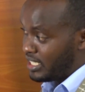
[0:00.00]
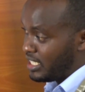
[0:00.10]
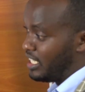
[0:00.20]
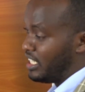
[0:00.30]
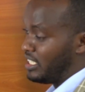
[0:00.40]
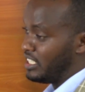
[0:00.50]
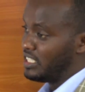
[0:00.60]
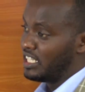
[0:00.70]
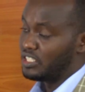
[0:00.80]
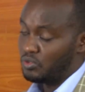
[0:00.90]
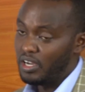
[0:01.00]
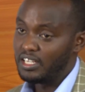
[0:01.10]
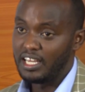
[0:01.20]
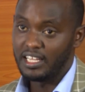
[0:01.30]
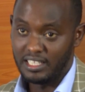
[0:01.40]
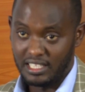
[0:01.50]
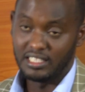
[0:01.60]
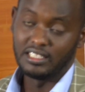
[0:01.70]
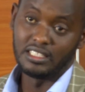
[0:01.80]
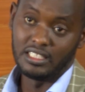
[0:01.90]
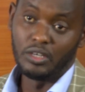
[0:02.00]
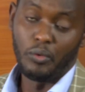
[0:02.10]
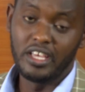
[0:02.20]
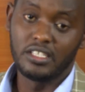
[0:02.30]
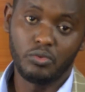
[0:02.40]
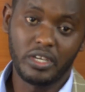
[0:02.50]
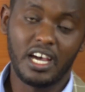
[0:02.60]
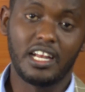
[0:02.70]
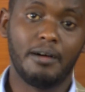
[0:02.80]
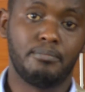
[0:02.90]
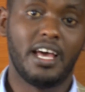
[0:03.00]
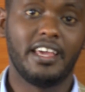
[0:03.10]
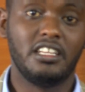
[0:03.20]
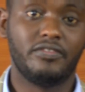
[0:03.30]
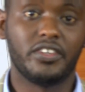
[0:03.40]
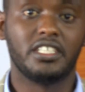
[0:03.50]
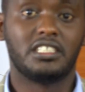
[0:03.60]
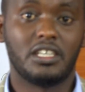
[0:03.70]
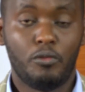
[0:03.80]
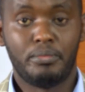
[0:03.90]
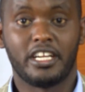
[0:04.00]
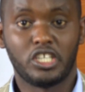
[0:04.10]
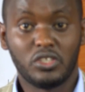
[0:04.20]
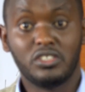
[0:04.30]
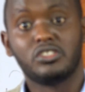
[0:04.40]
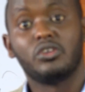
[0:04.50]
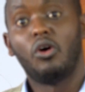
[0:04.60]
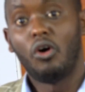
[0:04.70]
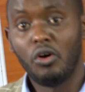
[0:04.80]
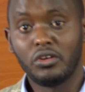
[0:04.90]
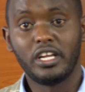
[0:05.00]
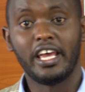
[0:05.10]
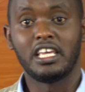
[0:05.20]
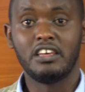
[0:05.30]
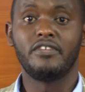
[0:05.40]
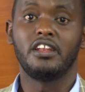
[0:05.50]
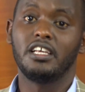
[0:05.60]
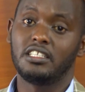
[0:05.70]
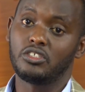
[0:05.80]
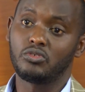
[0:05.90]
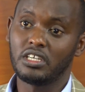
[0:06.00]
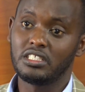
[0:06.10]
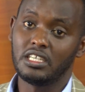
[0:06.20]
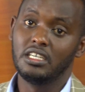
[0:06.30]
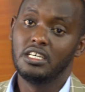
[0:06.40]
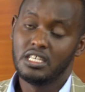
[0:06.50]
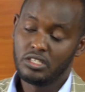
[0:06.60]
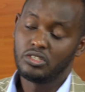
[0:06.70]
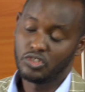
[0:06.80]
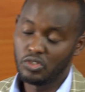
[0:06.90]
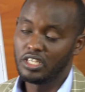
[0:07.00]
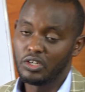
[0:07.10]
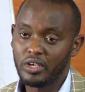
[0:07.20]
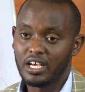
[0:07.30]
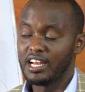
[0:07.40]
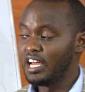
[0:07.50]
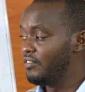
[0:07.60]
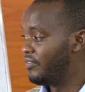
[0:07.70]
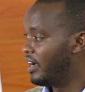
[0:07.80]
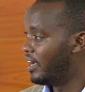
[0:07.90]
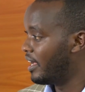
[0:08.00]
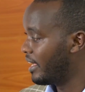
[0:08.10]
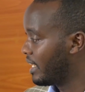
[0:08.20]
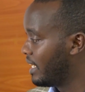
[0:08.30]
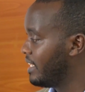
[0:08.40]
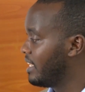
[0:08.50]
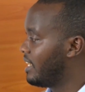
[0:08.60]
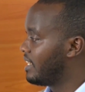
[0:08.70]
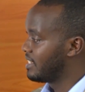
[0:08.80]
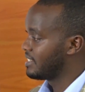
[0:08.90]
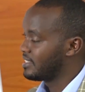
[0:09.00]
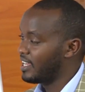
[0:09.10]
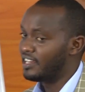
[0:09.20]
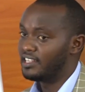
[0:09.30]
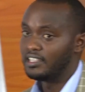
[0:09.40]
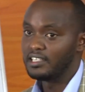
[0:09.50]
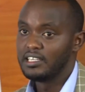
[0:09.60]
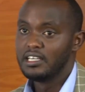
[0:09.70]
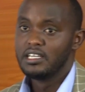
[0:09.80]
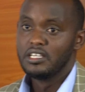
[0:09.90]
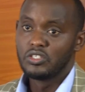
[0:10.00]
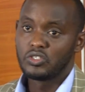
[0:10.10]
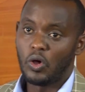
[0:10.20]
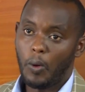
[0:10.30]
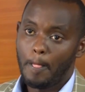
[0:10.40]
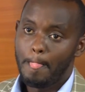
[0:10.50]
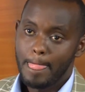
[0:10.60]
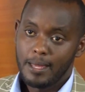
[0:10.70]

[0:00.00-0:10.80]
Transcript: see in details what are the ways we can apply different operations on a given data structure so that we can have a clear understanding. So